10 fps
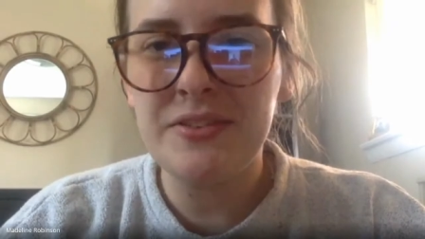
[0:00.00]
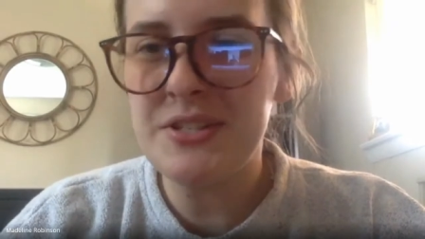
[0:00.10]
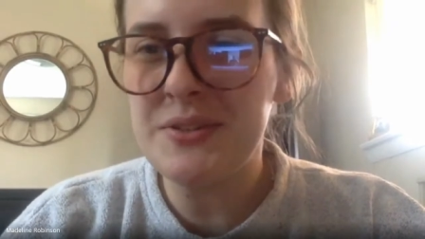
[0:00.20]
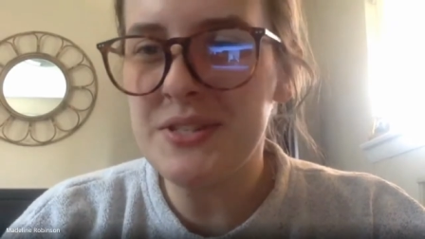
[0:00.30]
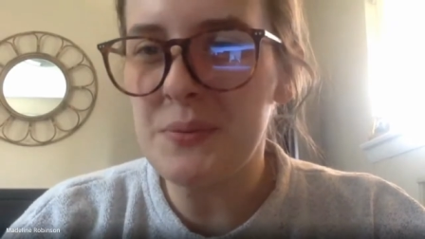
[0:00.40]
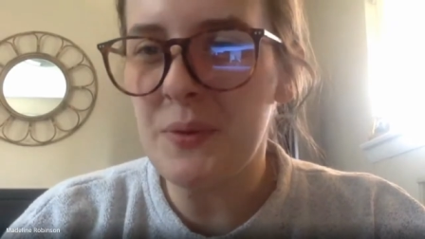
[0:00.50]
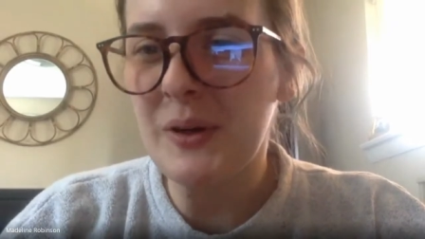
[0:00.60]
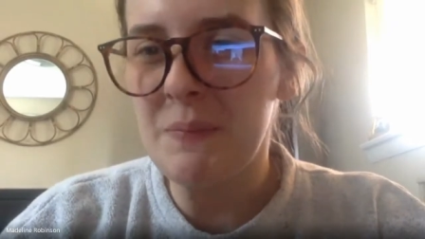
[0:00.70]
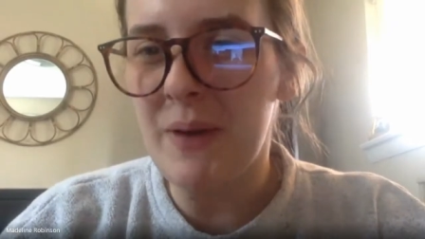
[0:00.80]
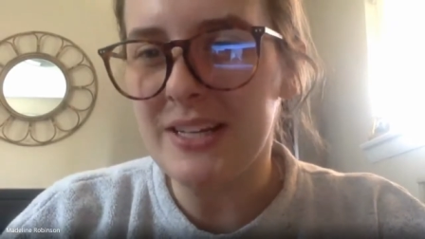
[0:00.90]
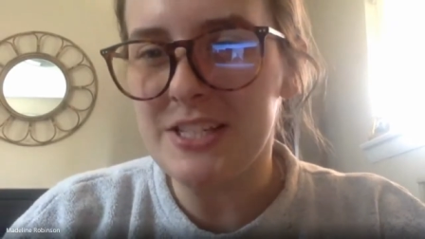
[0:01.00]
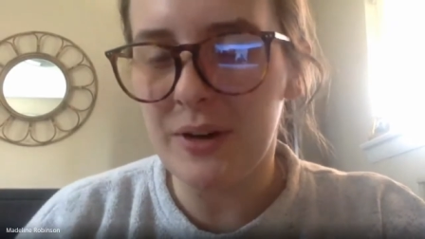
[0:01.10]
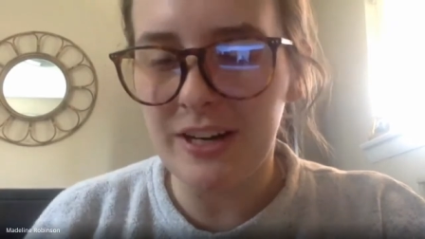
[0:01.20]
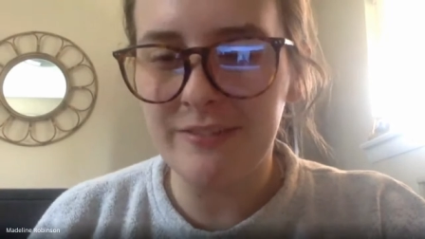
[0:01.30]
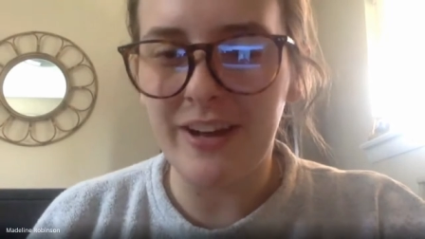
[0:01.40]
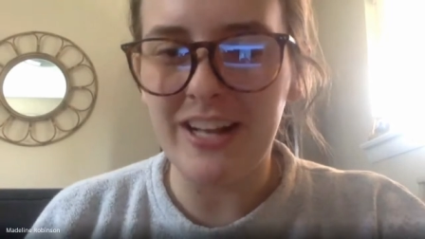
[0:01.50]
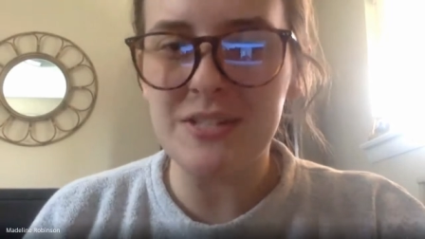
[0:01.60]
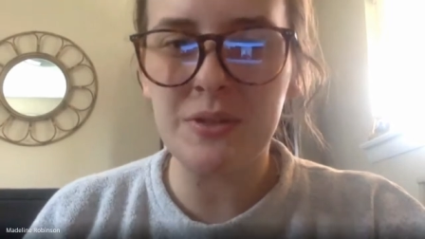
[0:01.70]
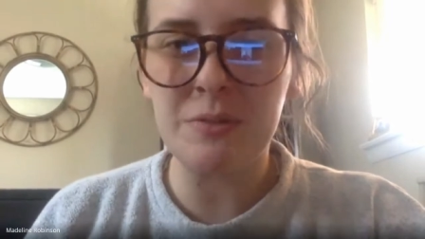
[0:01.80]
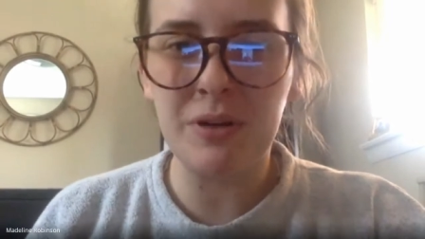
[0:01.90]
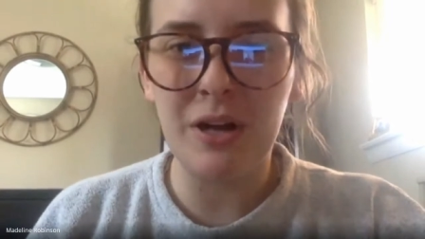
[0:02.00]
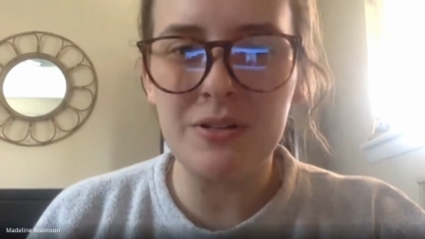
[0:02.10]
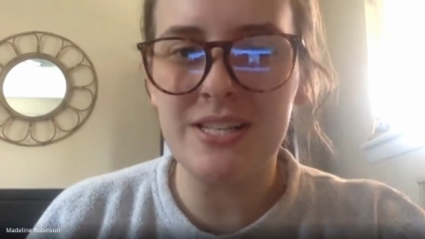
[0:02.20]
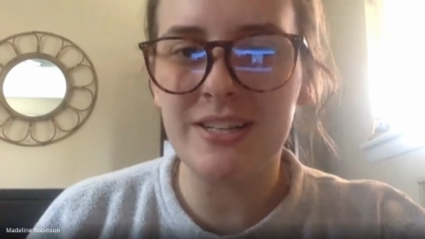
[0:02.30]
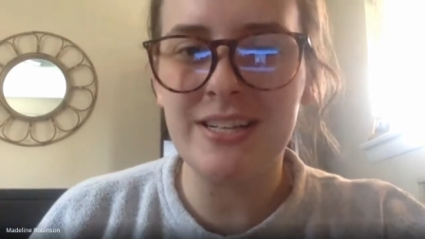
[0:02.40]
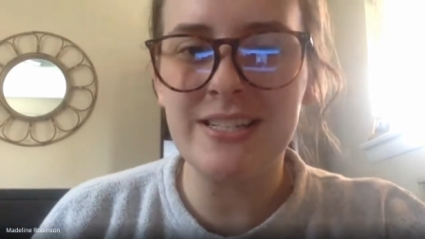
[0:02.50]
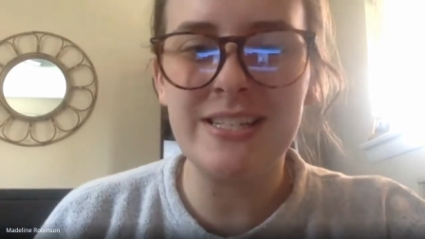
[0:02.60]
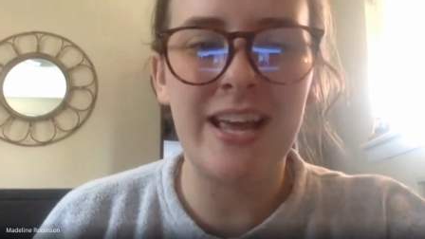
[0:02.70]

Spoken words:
students, and welcome back to our Advice with a Pro series.